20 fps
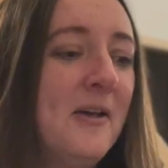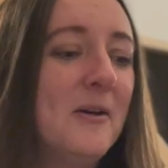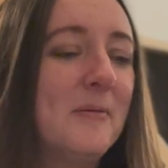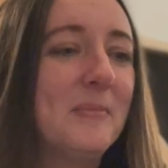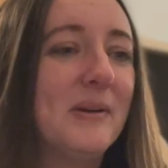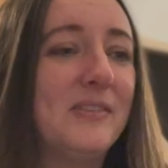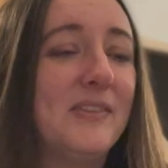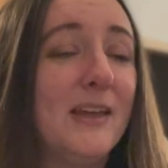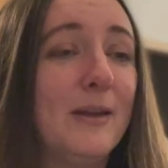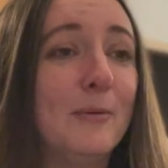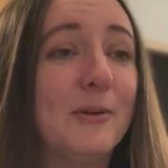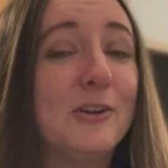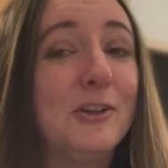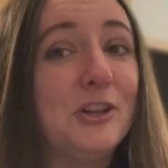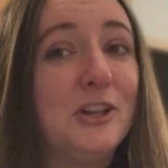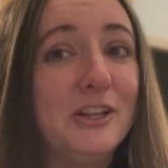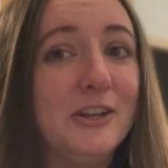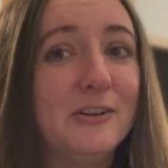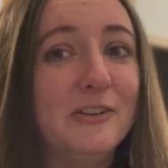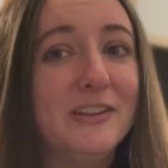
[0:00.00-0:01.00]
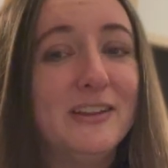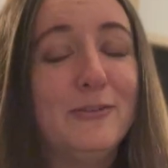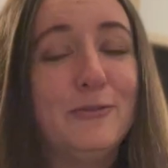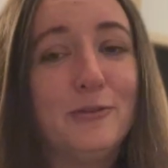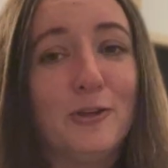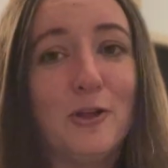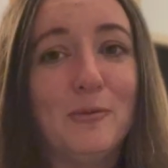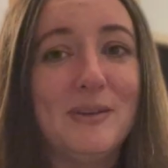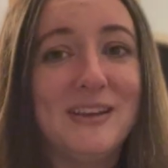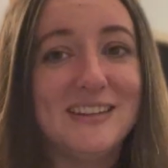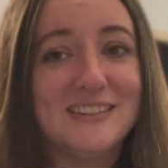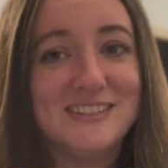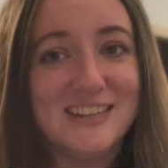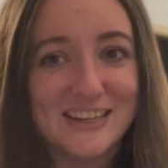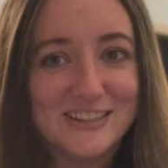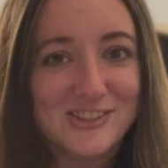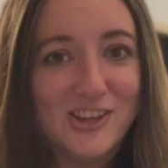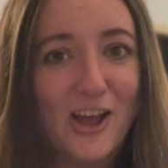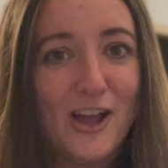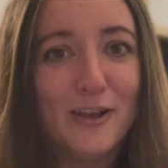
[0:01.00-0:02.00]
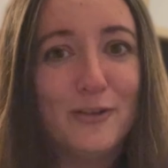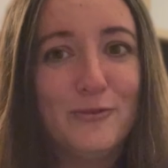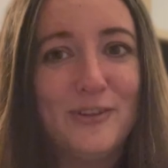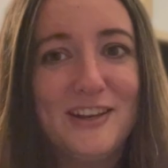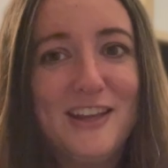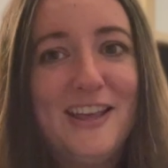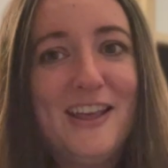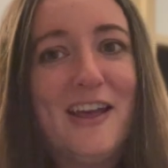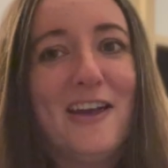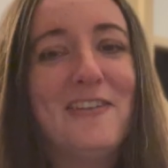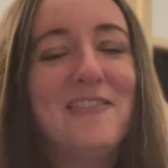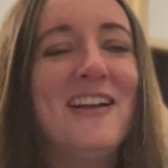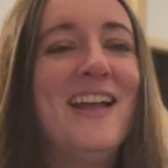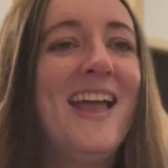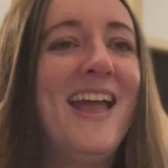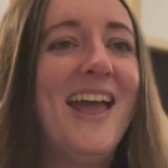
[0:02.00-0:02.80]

but they were clearly filming a TikTok video